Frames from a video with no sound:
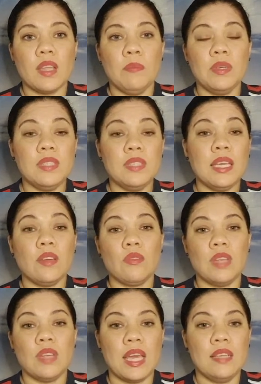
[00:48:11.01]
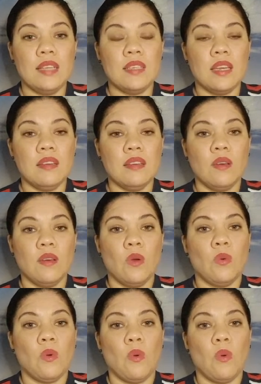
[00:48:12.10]
building and creating
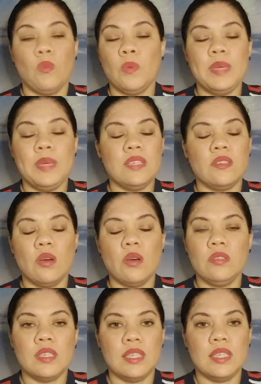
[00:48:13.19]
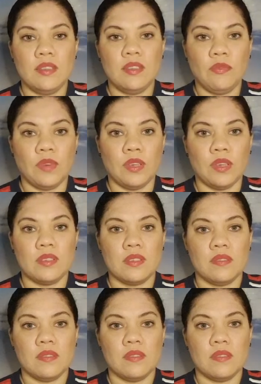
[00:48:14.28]
will be totally different.